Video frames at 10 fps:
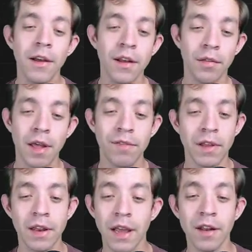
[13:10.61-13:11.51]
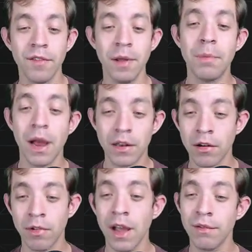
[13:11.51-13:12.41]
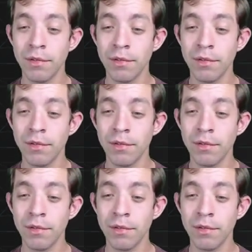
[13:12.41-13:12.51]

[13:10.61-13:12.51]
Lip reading: It's having a negative impact on our lives.